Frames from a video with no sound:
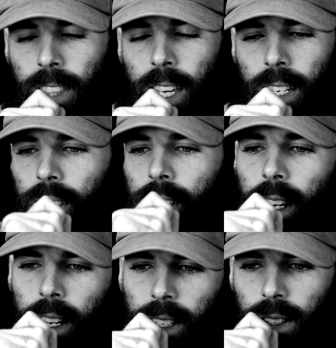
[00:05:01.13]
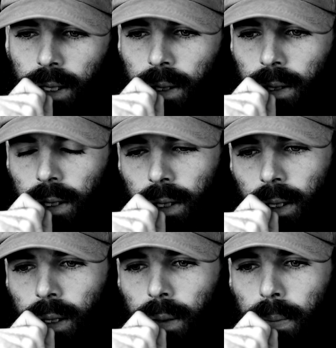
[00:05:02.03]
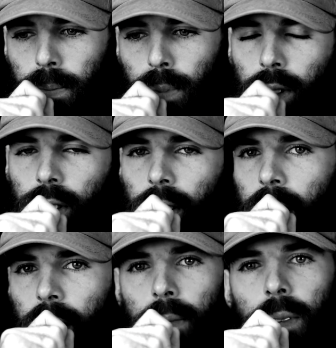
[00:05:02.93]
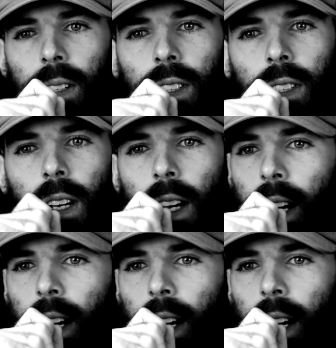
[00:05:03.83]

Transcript: things that I do to portray an image.